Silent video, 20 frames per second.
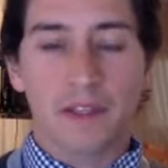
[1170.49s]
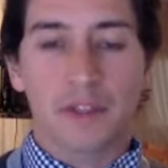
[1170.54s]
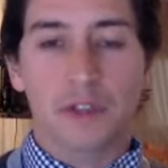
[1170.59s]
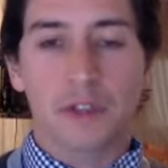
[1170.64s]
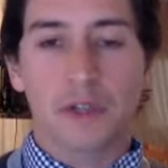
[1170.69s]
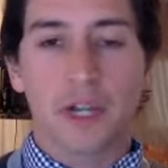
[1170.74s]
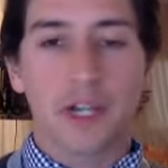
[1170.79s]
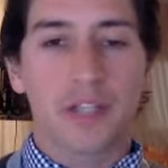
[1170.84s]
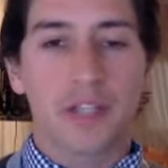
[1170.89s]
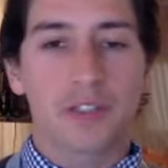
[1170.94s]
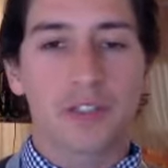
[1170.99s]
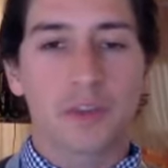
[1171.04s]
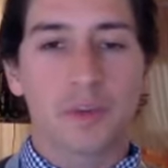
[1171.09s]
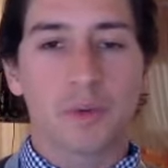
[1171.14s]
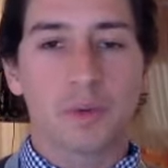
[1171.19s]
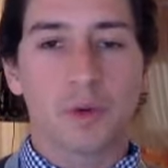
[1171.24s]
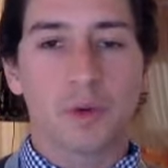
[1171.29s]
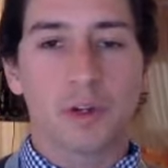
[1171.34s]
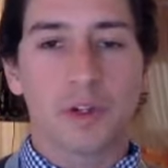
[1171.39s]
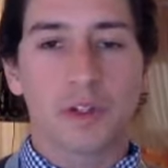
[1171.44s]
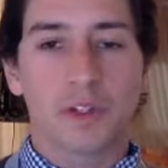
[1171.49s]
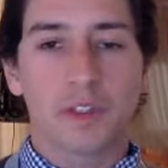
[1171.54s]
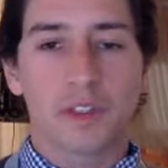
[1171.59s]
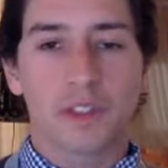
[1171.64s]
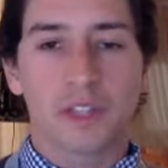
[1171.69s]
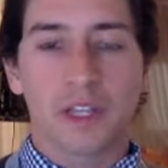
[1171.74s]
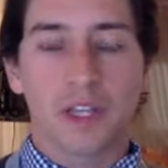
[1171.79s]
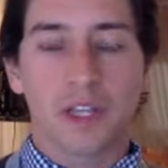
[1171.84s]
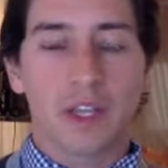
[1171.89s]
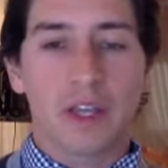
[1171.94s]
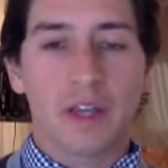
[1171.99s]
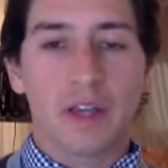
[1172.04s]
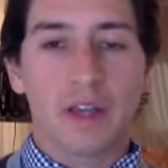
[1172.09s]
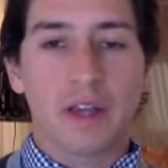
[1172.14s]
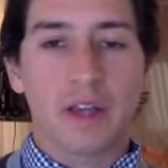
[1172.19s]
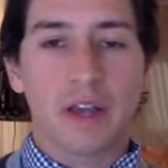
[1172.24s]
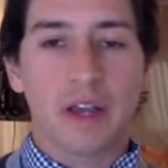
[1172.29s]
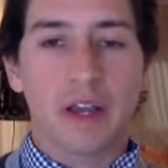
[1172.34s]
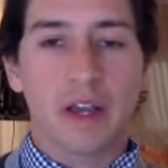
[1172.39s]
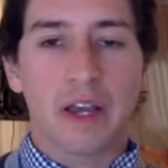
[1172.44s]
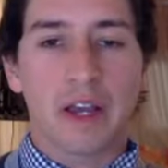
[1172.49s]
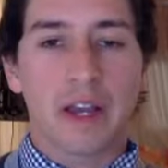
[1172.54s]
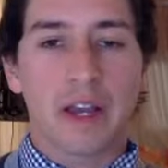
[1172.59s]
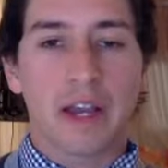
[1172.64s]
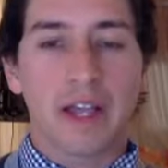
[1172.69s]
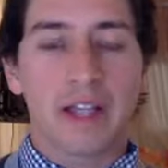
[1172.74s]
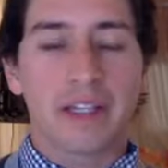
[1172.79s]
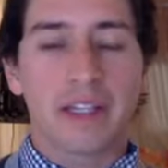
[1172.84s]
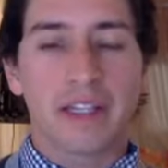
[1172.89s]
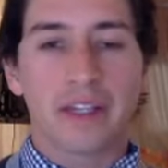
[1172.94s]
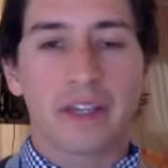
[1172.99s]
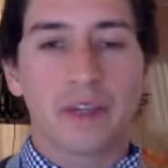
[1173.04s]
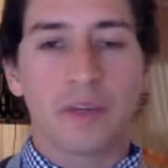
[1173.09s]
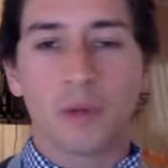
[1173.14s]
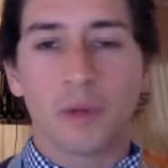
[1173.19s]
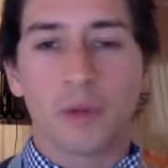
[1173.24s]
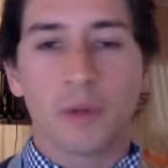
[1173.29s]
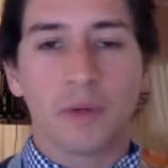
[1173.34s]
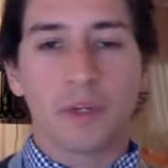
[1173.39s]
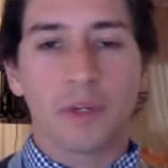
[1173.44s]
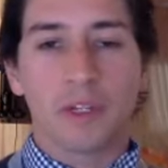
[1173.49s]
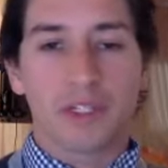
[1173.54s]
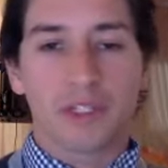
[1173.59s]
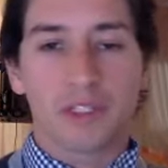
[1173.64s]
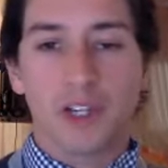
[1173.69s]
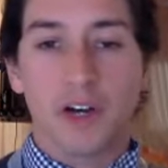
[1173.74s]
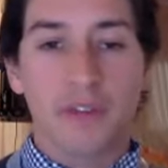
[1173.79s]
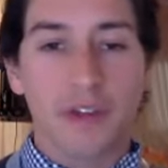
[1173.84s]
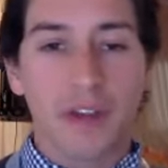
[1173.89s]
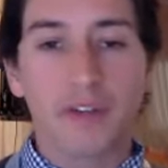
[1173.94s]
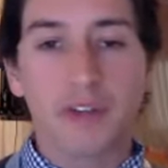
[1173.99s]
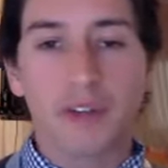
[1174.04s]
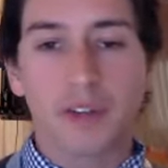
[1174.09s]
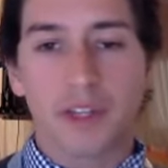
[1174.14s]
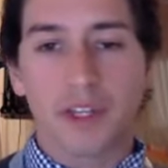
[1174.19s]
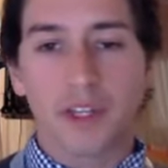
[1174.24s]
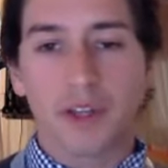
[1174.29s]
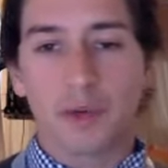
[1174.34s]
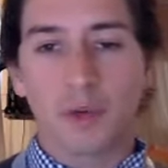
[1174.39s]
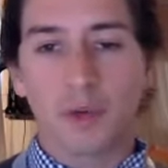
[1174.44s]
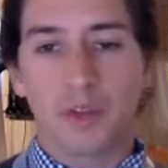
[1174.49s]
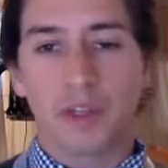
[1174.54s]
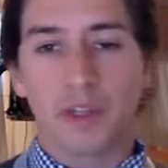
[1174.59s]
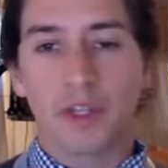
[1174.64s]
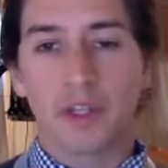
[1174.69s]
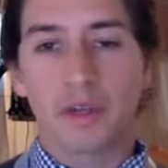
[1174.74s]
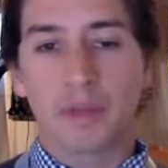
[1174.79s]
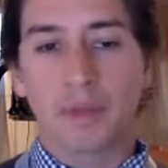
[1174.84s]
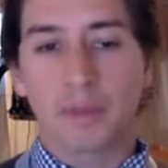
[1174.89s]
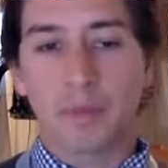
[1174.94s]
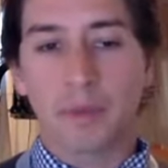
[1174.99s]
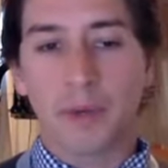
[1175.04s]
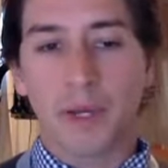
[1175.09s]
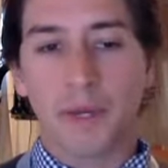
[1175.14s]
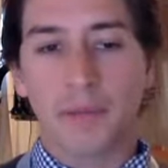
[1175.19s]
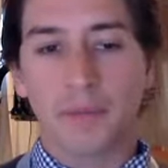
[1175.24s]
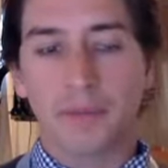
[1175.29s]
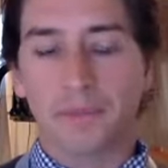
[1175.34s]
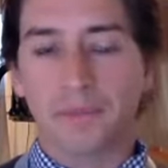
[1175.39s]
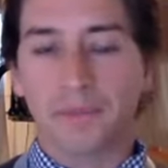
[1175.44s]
trend towards an idea that we were going to solve everything with it but